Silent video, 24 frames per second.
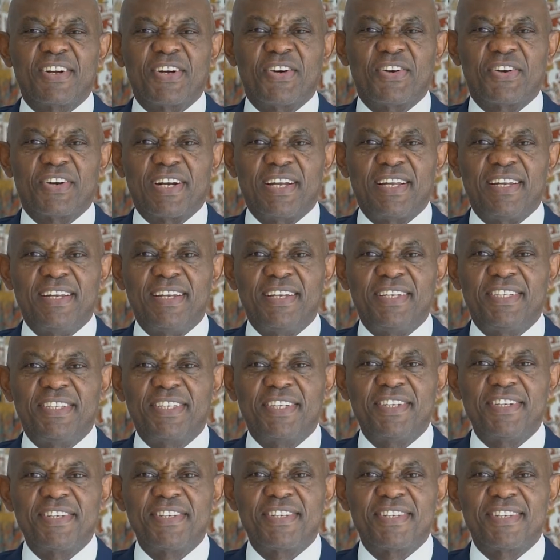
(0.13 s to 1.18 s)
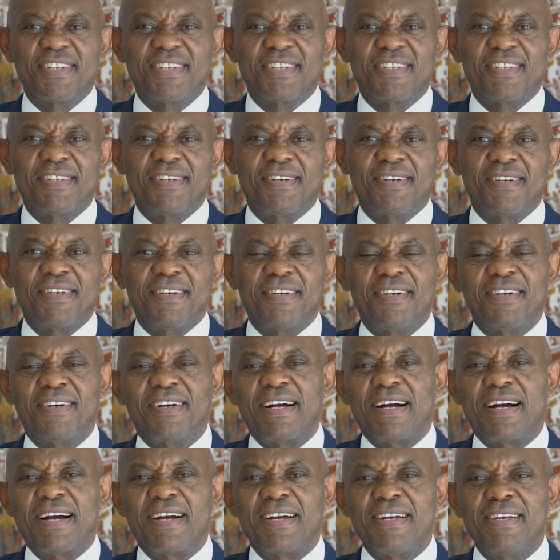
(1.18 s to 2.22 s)
Congratulations to
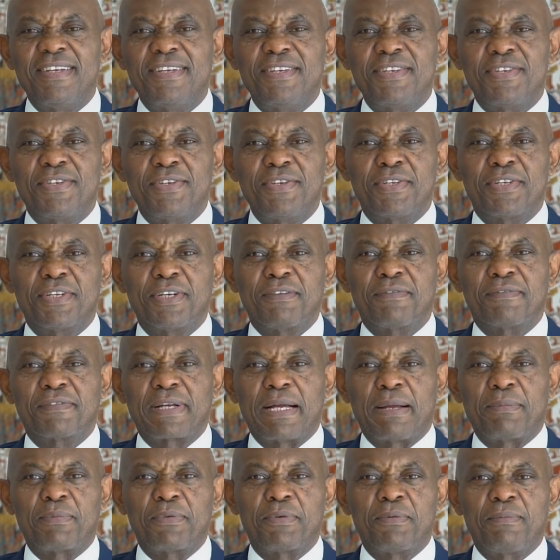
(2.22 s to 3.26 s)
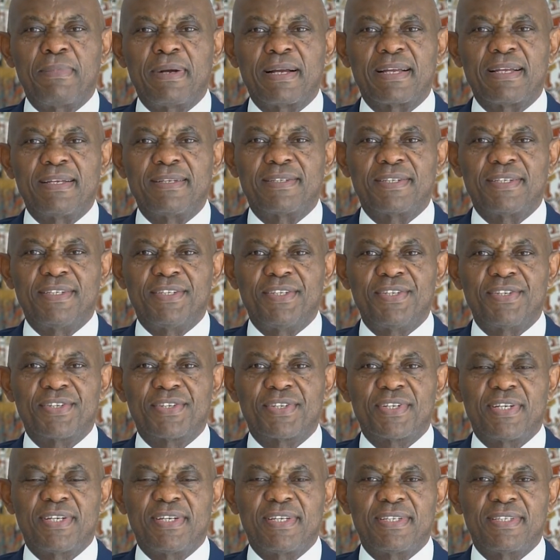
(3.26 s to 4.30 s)
our Institute of Capital Markets
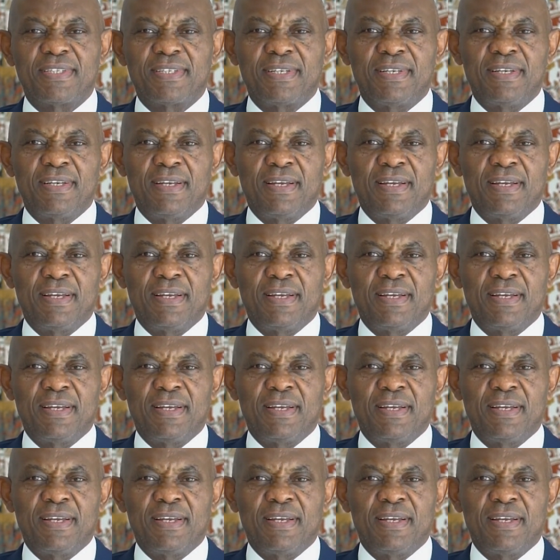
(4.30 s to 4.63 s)
Registrars.